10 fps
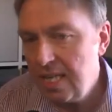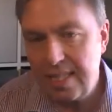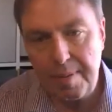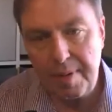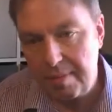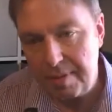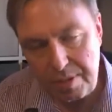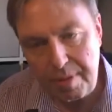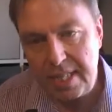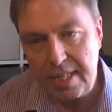Similarly with
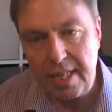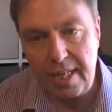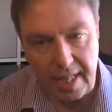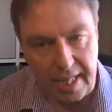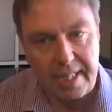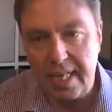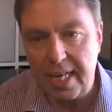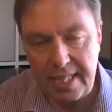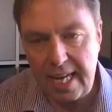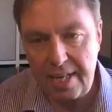Twitter, LinkedIn,
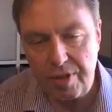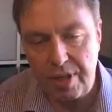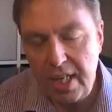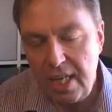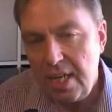etc.